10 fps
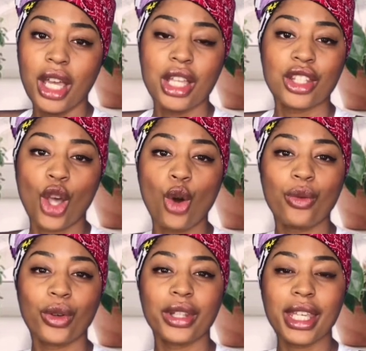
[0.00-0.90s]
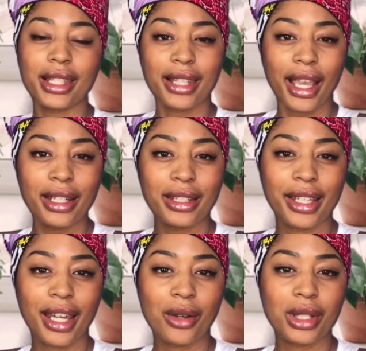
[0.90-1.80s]
So for the anxiety
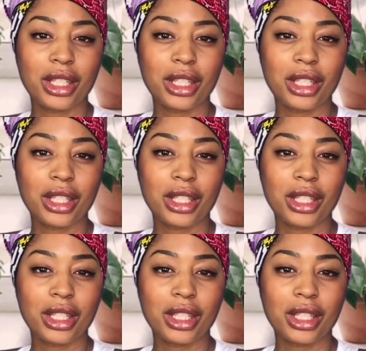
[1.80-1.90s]
that I was